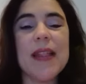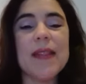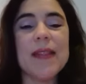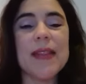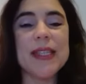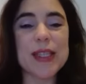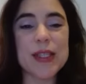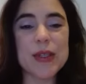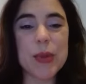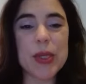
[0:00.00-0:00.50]

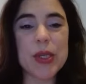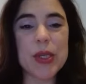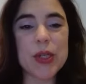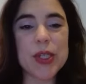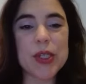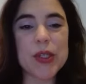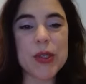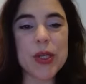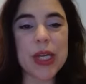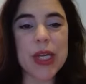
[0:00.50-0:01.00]
this has been
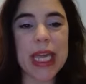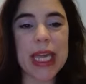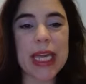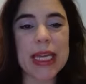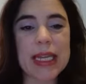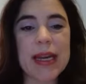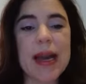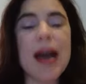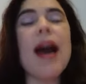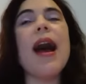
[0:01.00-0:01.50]
Crystal
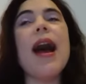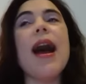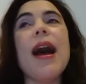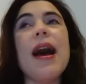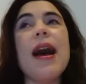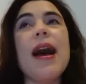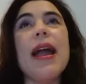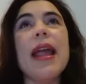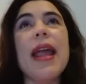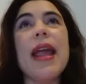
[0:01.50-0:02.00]
King.
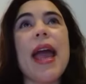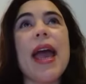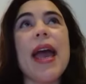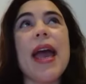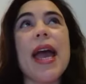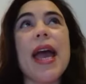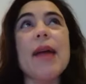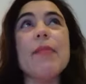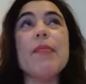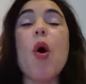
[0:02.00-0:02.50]
I
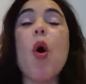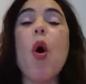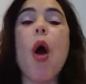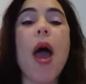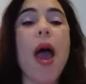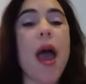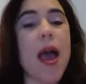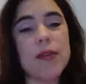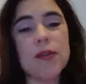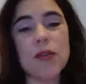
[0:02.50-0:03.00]
am,
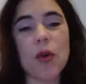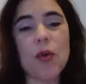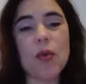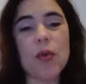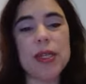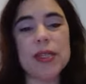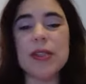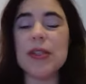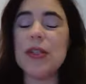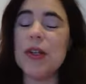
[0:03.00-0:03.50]
as
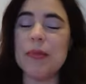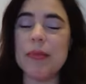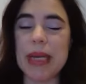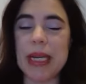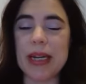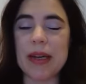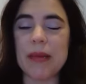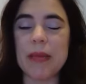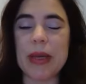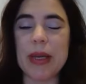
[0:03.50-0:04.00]
always, your
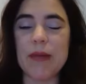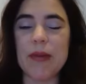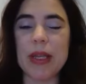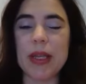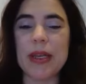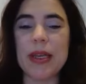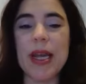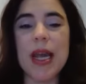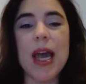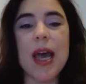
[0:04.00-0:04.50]
makeup
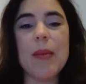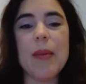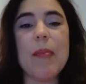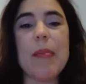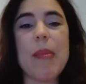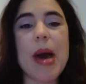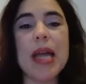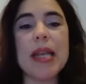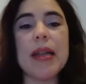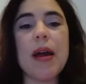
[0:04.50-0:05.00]
maven,
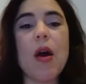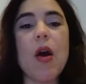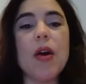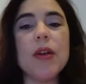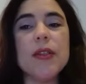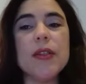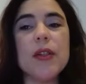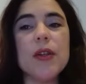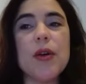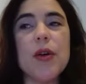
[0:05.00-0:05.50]
but
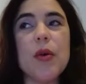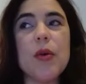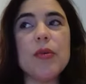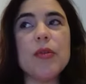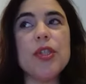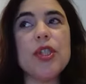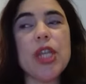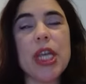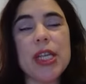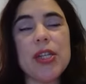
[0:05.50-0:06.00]
also
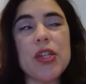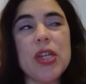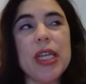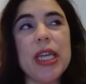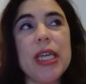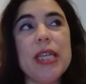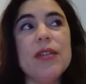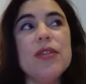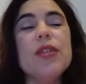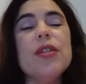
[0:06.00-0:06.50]

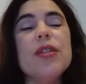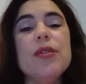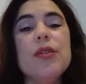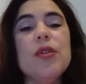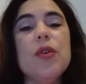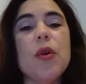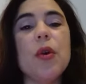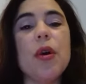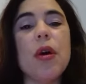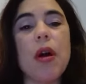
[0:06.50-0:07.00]
changing into
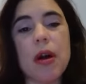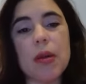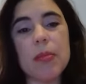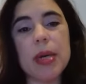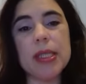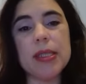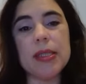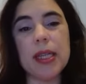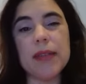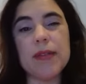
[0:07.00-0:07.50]
your
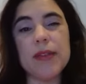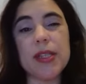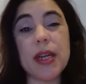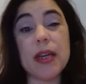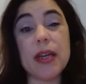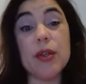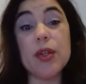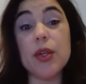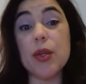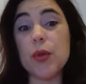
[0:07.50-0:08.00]
Arbonne
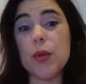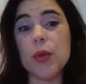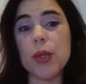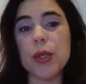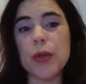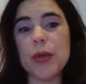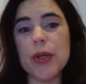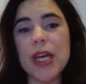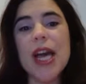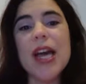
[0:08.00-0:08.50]
lifestyle guru.
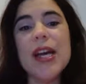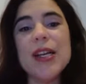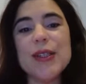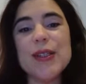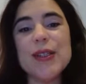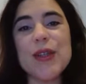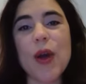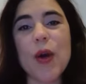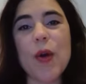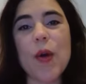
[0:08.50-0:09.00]

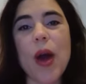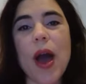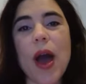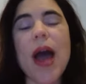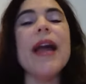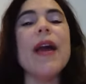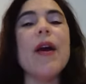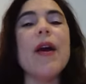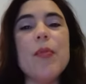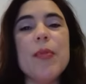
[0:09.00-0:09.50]
So
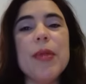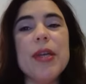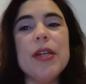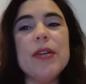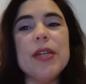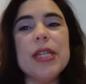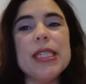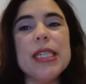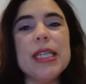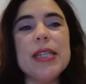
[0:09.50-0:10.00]
I hope that
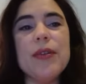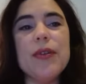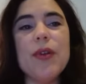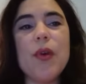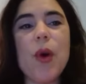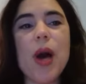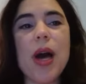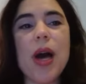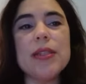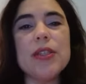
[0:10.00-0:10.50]
you continue
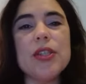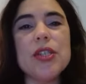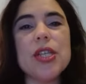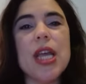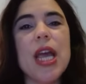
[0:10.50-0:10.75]
to watch